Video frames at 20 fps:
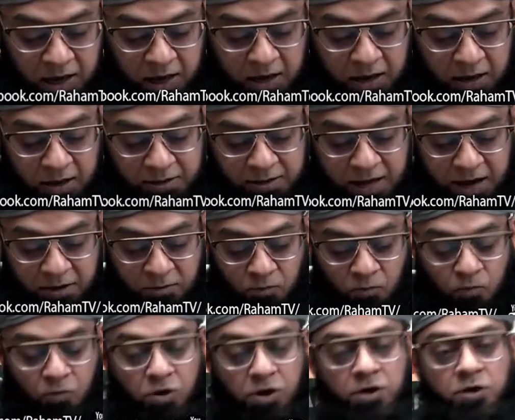that
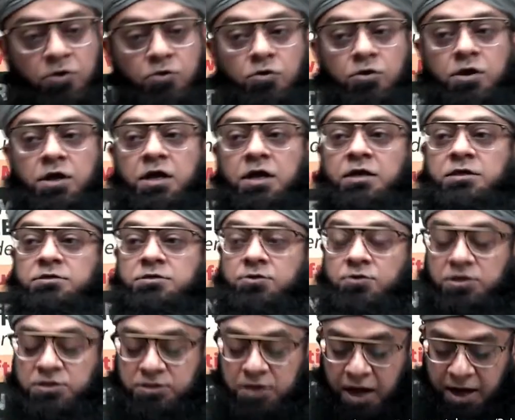what good is
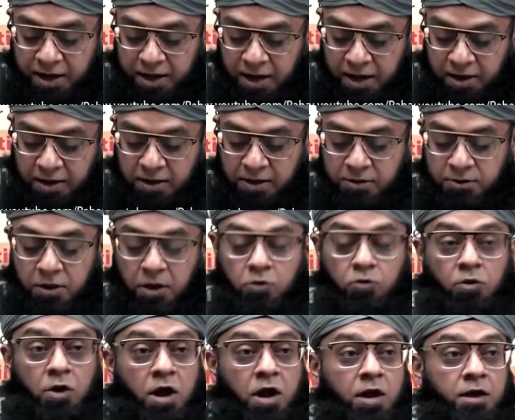reciting the
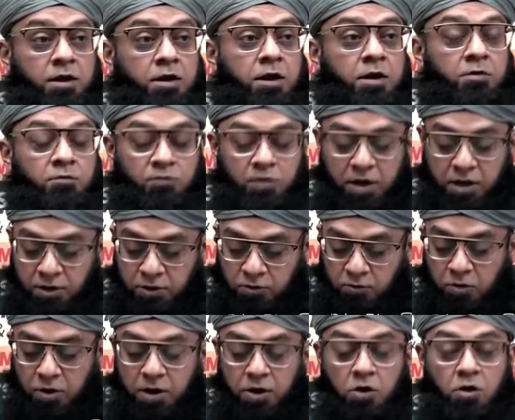Quran when
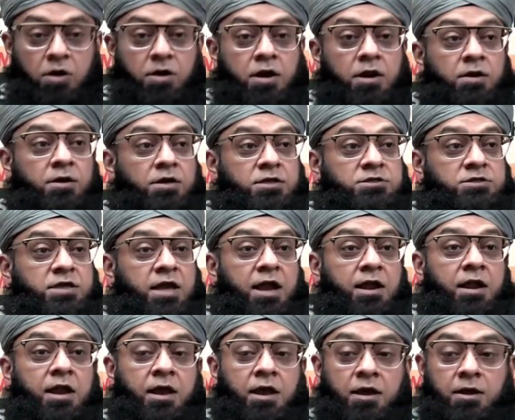you are not
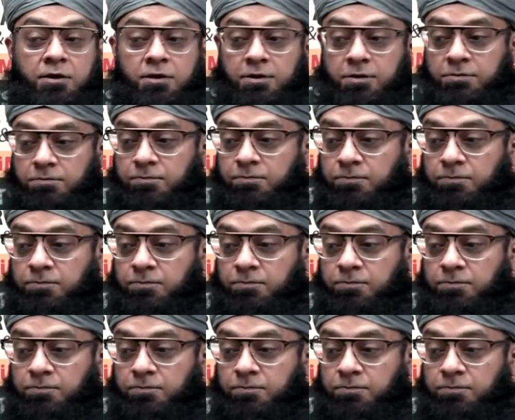understanding it?